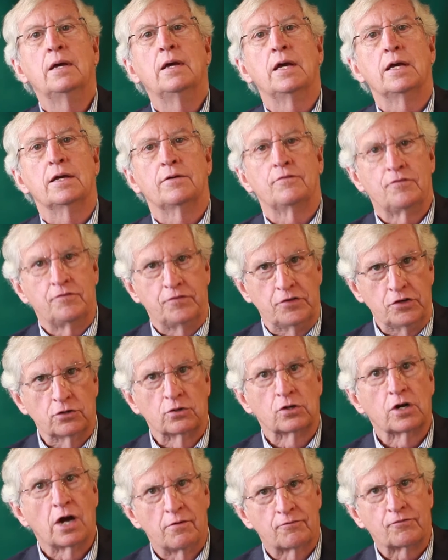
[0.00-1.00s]
and feel
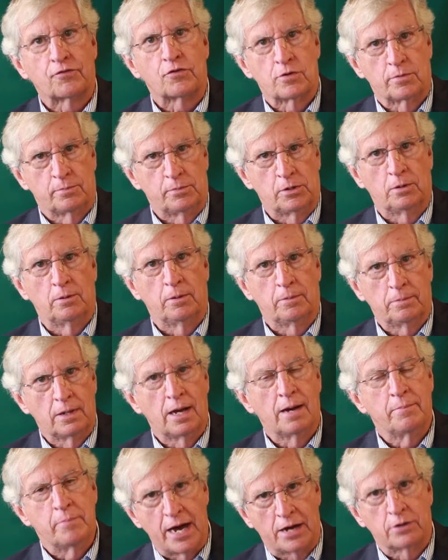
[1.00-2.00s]
comfortable
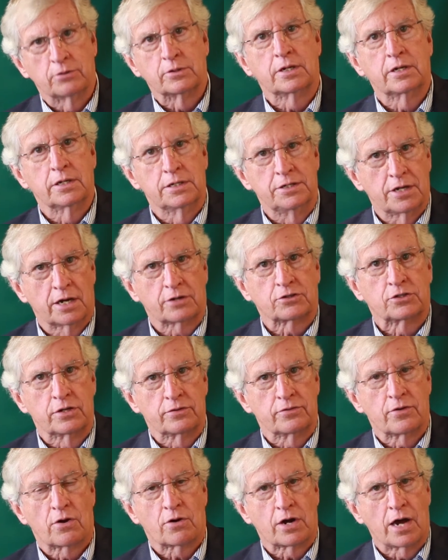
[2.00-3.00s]
about
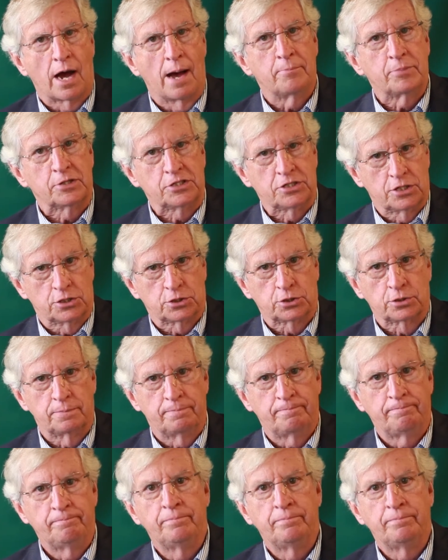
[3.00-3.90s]
conducting their competition.